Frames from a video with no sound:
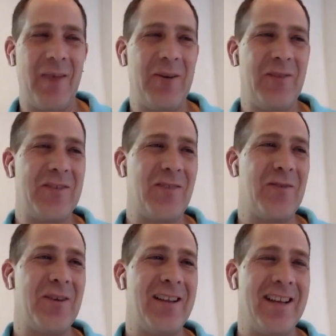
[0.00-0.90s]
I would have
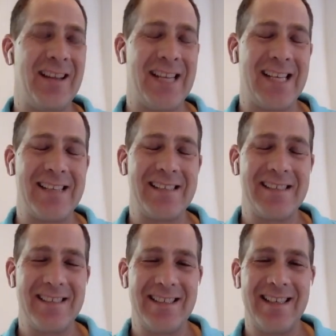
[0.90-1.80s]
suffered a lot less.